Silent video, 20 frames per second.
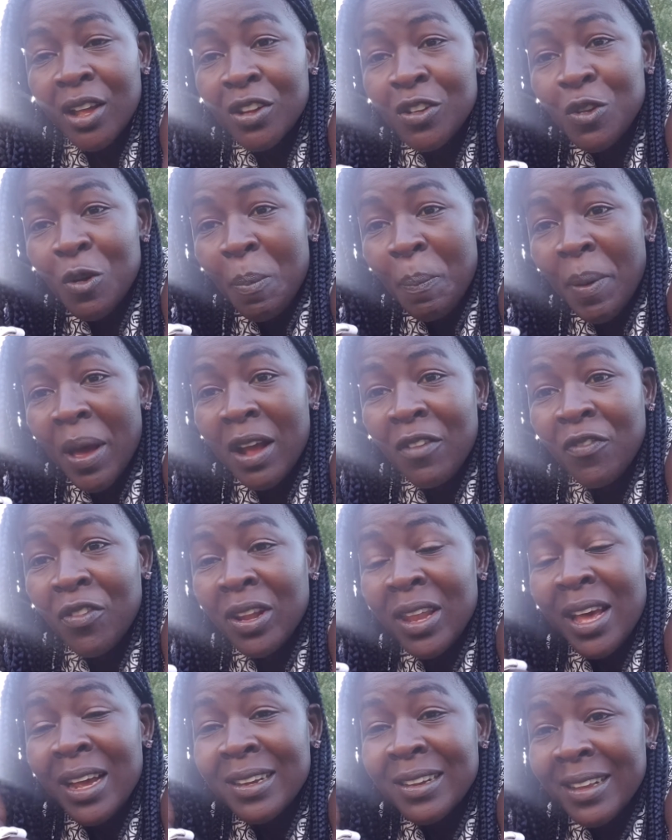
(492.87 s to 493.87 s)
to pay for
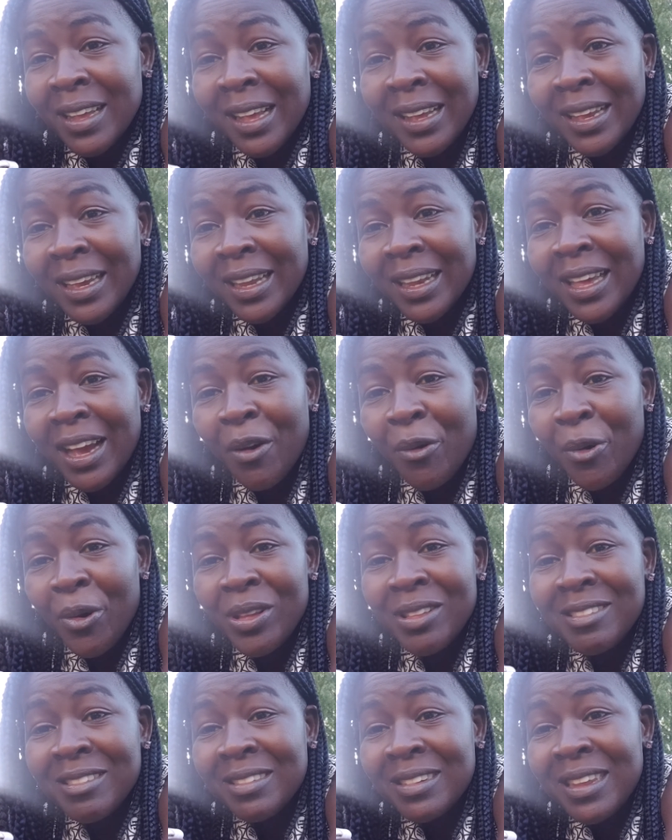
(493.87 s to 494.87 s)
that engineer who
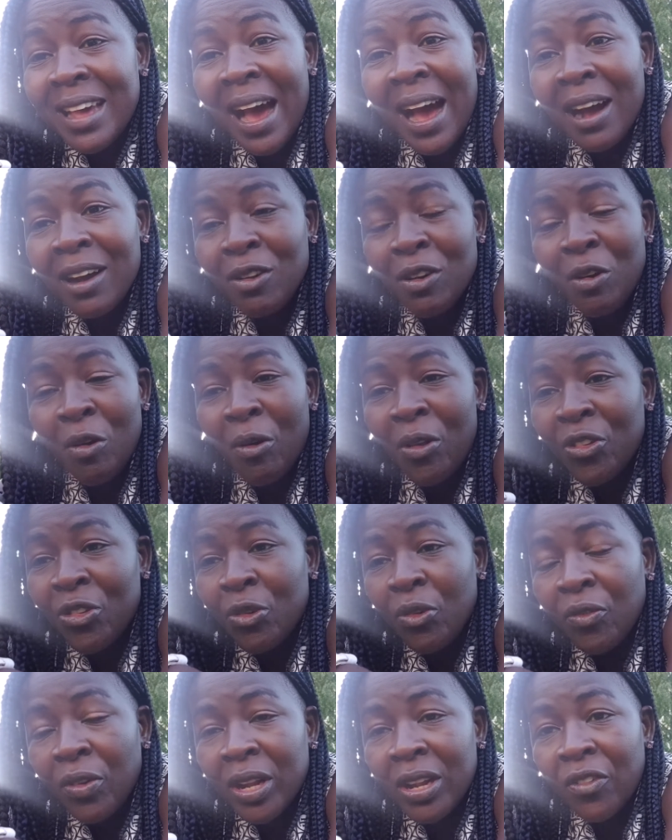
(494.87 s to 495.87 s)
is dark or who is
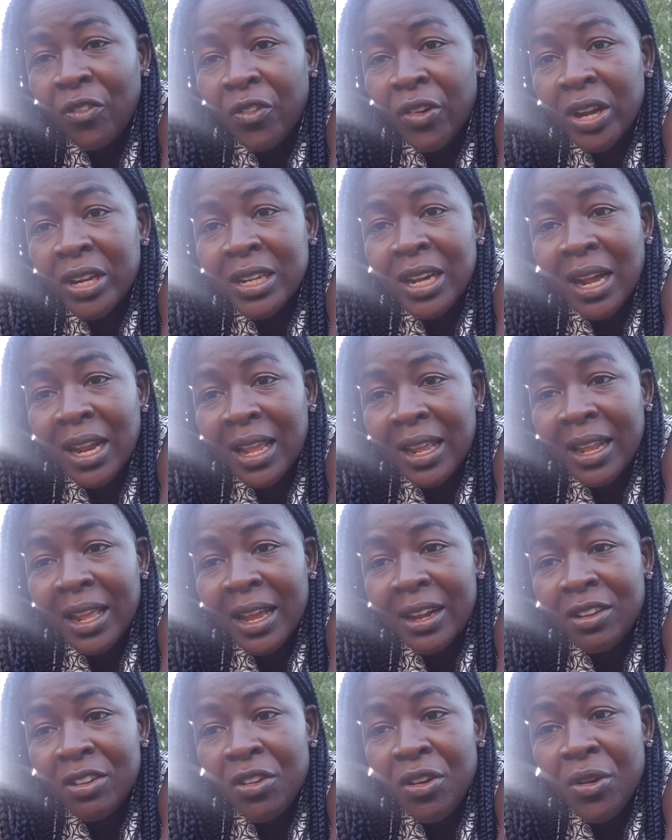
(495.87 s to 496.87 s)
of a different color
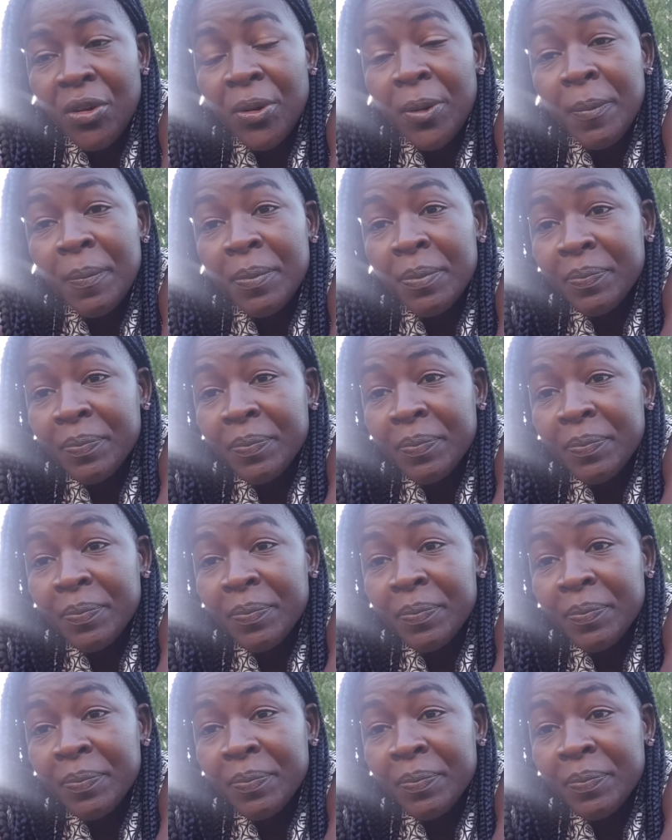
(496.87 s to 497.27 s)
than you